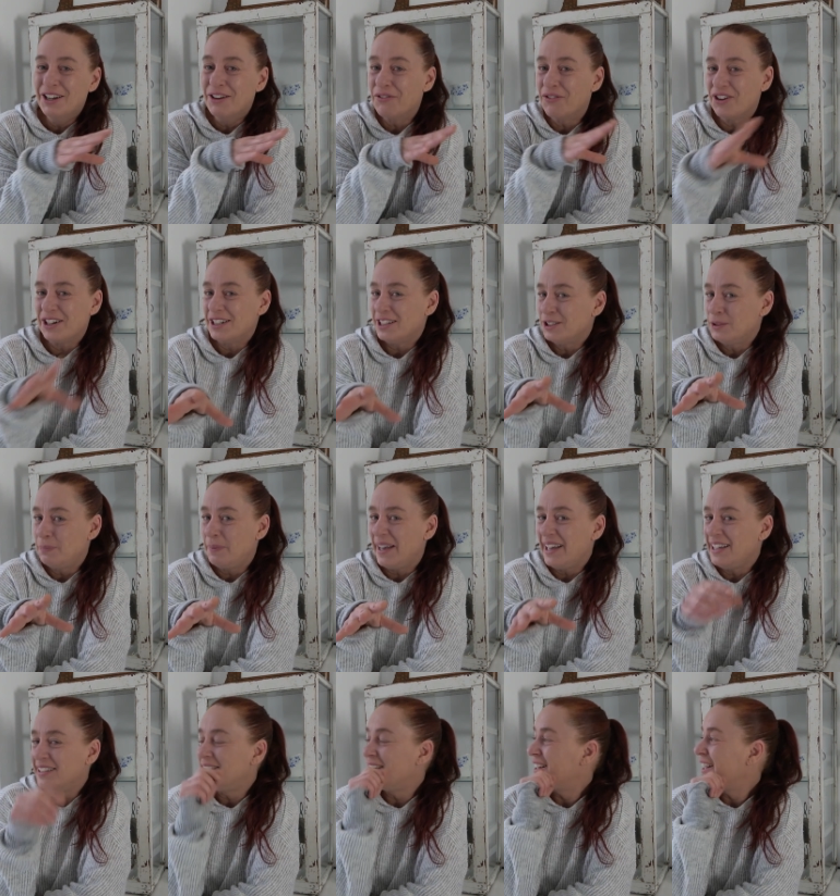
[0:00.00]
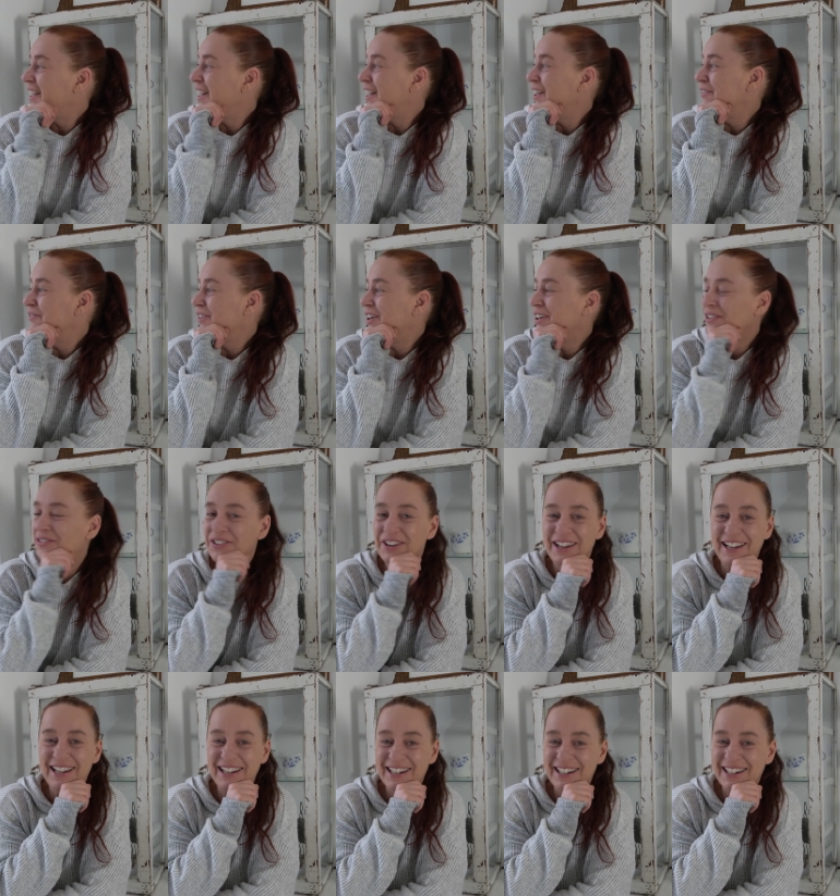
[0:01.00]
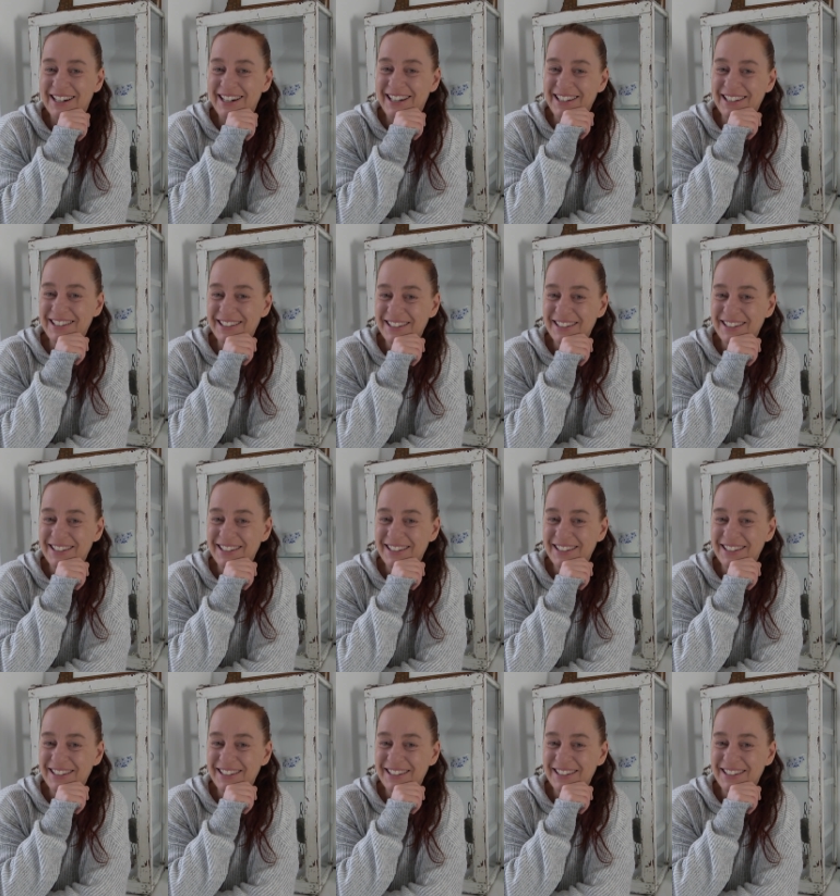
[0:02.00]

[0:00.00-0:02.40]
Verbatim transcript: for this space that I have over here.